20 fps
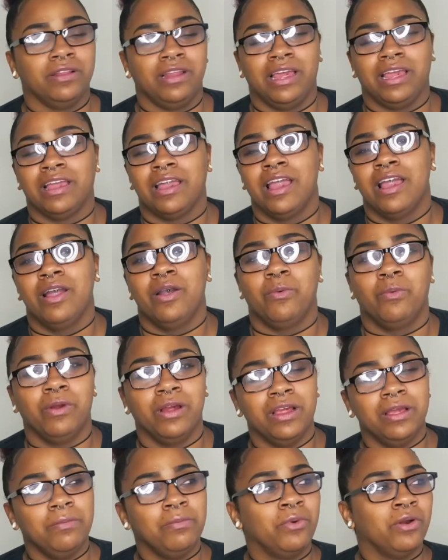Like,
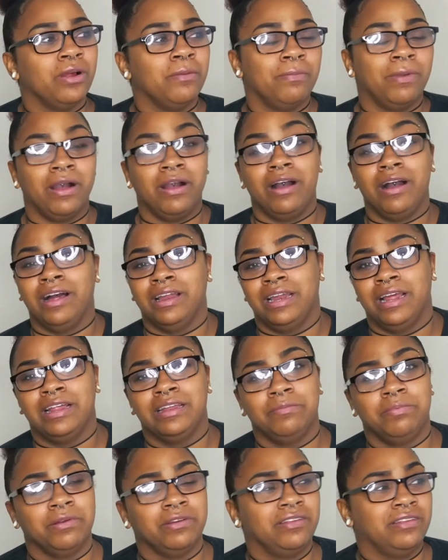worry more about on how
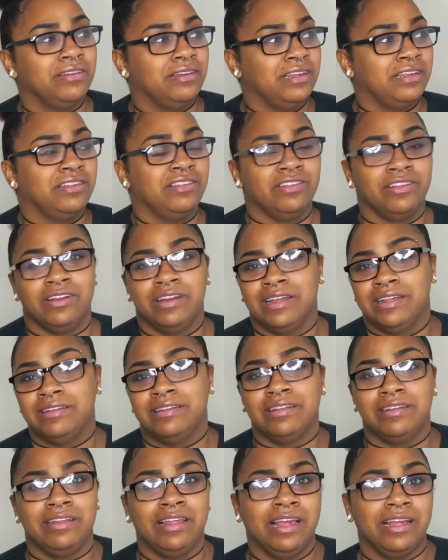the person is, their
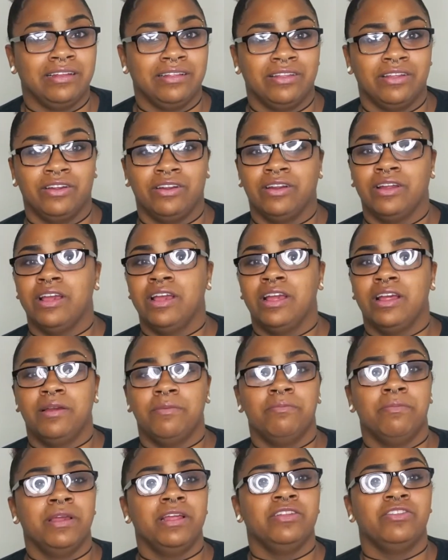intellect, their
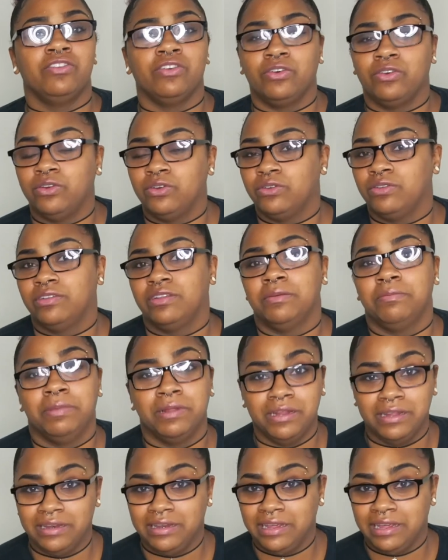mental
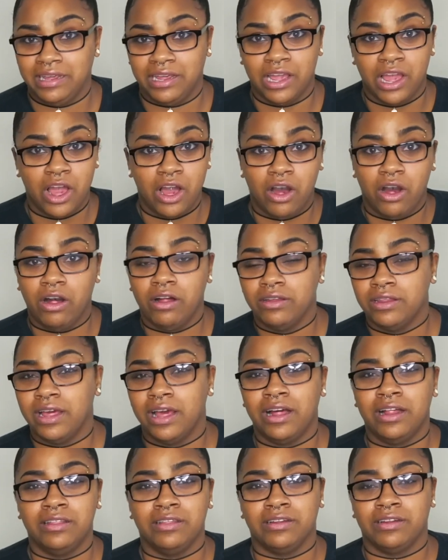stability, all
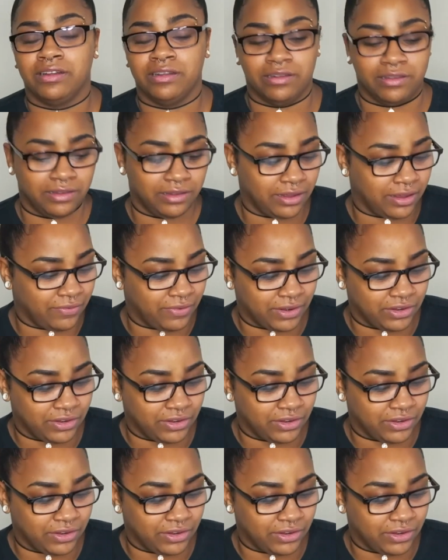that other good stuff.